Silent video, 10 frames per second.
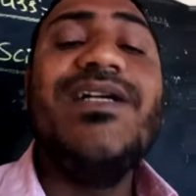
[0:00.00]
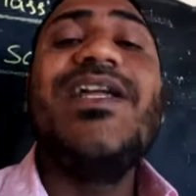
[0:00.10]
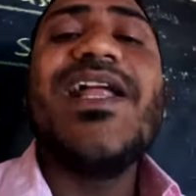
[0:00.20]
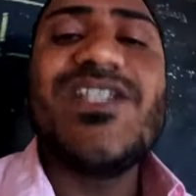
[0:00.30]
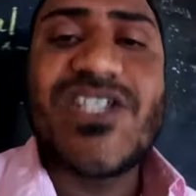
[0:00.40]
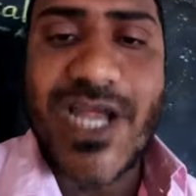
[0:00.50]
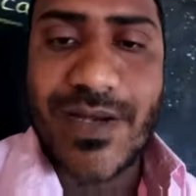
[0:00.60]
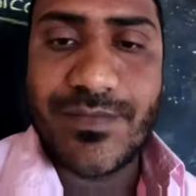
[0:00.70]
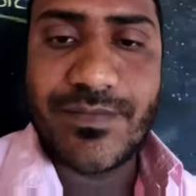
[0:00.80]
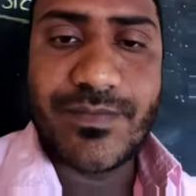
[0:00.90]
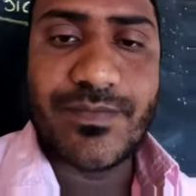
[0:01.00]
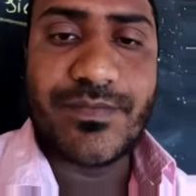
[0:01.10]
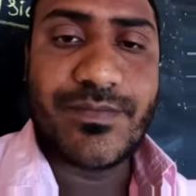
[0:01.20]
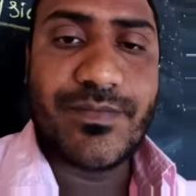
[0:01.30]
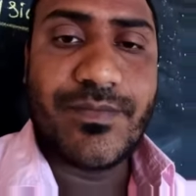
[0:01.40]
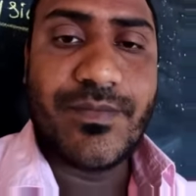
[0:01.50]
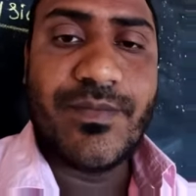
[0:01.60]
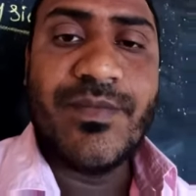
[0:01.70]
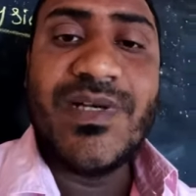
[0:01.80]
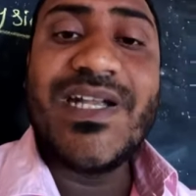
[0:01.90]
tension,
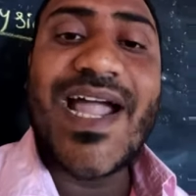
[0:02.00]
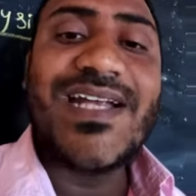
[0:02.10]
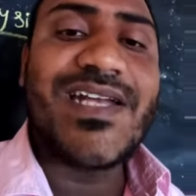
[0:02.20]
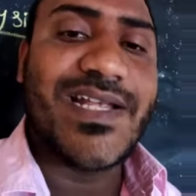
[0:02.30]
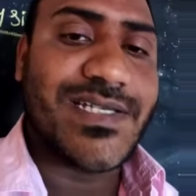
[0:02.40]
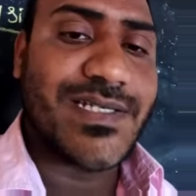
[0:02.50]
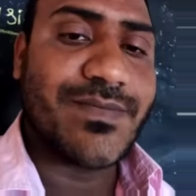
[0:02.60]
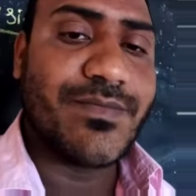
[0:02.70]
tightness.